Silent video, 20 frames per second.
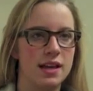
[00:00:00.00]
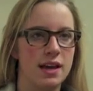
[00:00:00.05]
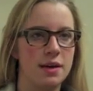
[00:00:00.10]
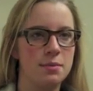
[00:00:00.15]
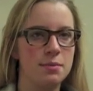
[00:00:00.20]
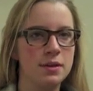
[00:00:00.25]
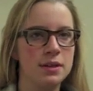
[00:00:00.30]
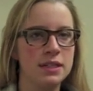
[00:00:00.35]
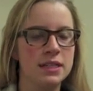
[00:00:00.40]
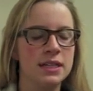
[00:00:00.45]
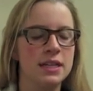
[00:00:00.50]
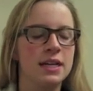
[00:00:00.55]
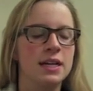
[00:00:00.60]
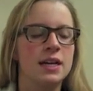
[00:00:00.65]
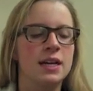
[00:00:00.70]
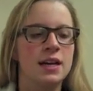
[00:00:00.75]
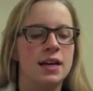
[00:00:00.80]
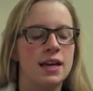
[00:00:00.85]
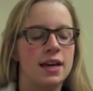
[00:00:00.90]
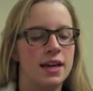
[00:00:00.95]
Deb.
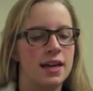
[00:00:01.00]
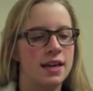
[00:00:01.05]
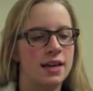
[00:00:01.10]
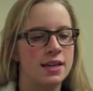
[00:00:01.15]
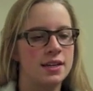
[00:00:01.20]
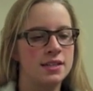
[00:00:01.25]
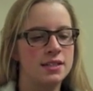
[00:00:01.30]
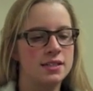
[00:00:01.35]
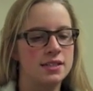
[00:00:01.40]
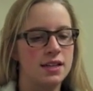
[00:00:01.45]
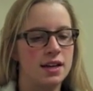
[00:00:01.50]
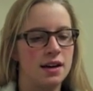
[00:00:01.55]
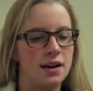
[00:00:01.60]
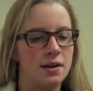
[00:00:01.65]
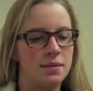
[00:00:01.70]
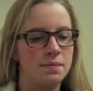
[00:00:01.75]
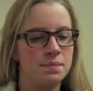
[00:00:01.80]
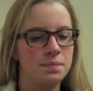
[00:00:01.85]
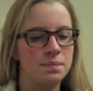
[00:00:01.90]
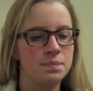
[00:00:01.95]
And
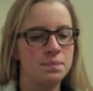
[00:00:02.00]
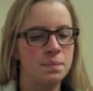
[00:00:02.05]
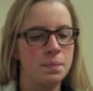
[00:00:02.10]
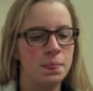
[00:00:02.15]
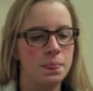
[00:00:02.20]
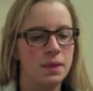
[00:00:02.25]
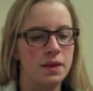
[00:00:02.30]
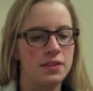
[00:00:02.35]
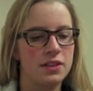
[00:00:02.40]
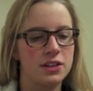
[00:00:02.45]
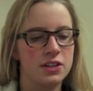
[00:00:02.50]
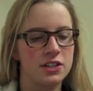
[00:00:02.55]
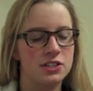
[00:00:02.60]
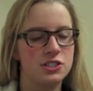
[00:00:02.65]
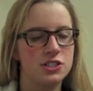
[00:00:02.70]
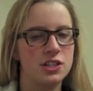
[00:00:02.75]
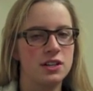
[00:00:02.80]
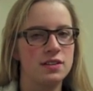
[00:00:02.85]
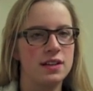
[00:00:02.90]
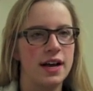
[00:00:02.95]
um, the
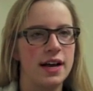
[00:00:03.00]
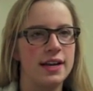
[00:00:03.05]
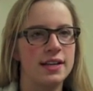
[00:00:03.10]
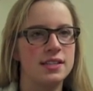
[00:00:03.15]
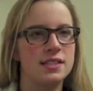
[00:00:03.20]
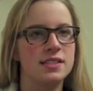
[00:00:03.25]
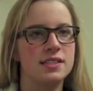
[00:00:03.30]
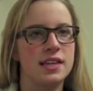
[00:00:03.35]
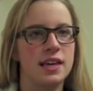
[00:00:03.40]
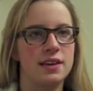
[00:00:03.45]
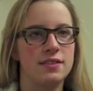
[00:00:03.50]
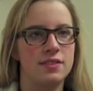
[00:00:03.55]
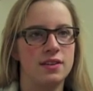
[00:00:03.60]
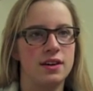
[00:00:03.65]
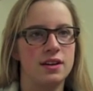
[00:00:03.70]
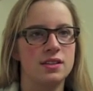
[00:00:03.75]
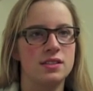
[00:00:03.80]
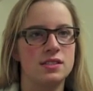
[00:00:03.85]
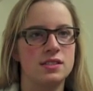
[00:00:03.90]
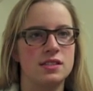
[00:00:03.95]
Christian Alliance gave
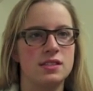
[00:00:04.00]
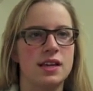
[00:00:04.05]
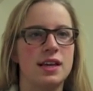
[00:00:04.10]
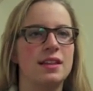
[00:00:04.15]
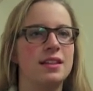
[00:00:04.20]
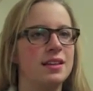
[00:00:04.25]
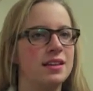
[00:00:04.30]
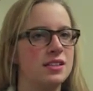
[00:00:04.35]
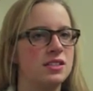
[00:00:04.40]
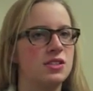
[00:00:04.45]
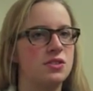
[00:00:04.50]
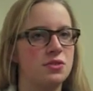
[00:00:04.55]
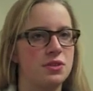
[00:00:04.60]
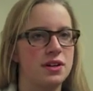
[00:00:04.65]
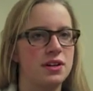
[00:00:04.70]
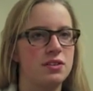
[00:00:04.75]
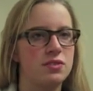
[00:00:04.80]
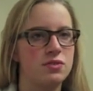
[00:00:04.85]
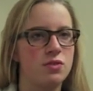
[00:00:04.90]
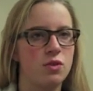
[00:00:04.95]
us at least three
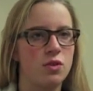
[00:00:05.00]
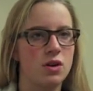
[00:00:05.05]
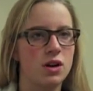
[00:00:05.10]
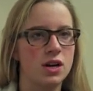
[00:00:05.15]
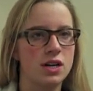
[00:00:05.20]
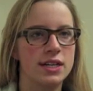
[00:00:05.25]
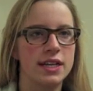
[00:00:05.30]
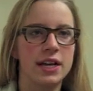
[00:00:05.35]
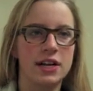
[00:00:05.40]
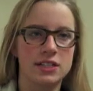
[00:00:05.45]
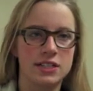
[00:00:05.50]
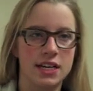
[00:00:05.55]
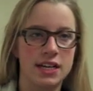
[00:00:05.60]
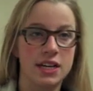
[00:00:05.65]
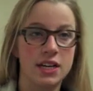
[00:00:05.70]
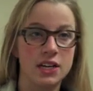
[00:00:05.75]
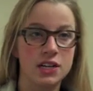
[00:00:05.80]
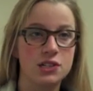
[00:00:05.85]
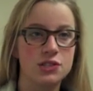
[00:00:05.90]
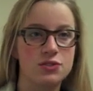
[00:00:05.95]
or four
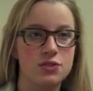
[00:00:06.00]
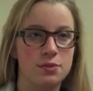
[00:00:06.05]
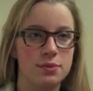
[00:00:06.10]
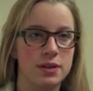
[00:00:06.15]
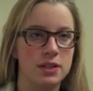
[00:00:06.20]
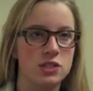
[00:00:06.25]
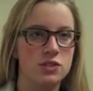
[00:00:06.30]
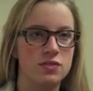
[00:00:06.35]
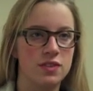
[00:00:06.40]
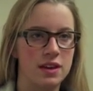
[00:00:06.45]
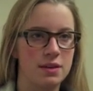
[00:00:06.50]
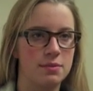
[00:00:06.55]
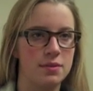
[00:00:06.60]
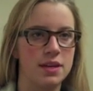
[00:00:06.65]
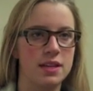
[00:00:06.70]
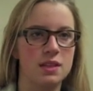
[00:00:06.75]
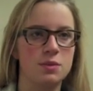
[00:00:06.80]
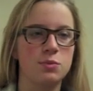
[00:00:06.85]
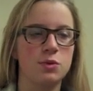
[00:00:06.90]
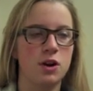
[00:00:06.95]
caretakers from each family
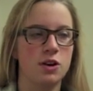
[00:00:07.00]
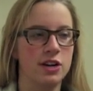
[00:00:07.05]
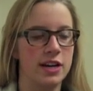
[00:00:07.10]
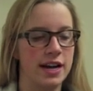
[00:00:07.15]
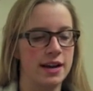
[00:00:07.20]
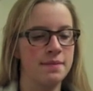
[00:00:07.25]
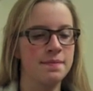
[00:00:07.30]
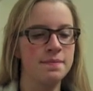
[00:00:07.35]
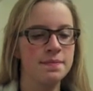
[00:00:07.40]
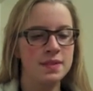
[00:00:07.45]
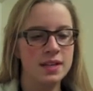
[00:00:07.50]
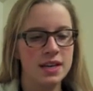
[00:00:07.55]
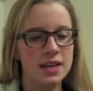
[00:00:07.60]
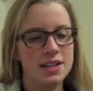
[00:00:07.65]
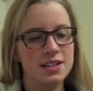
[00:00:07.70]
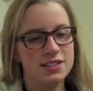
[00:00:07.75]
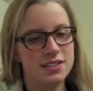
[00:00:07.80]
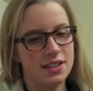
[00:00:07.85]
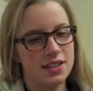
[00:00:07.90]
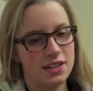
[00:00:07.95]
in the program
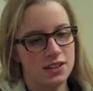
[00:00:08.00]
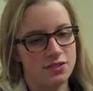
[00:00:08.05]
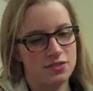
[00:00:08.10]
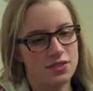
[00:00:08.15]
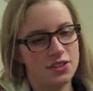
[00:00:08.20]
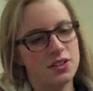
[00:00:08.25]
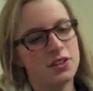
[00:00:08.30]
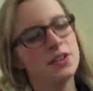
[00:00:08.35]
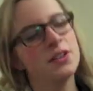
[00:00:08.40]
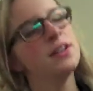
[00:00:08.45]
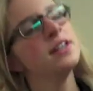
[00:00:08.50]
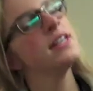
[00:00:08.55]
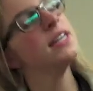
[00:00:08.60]
to interview.